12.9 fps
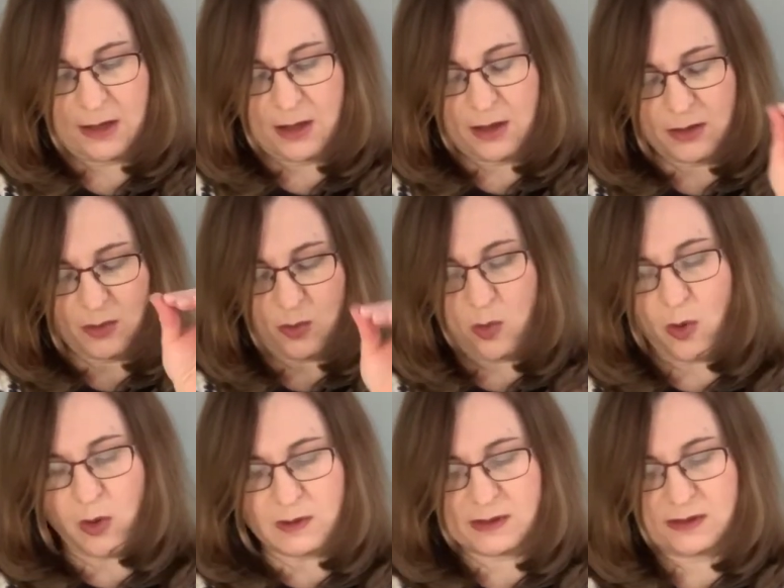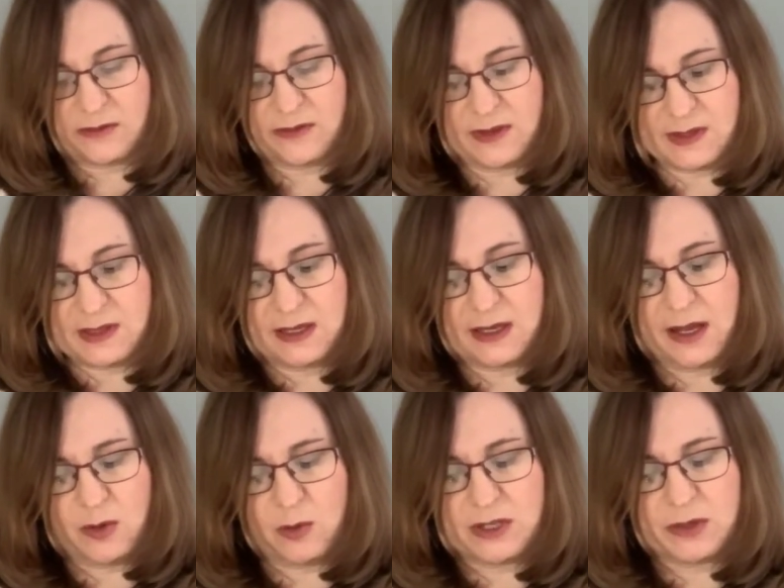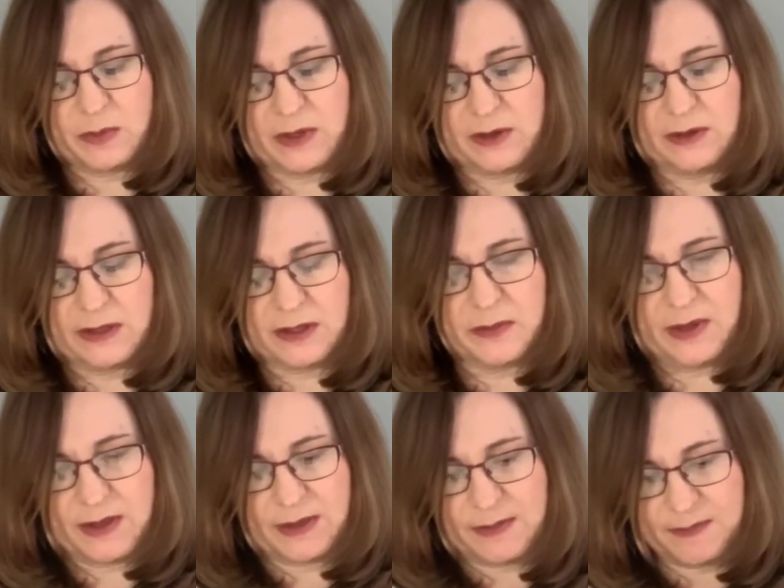the walls of this thing. I want to be a little bit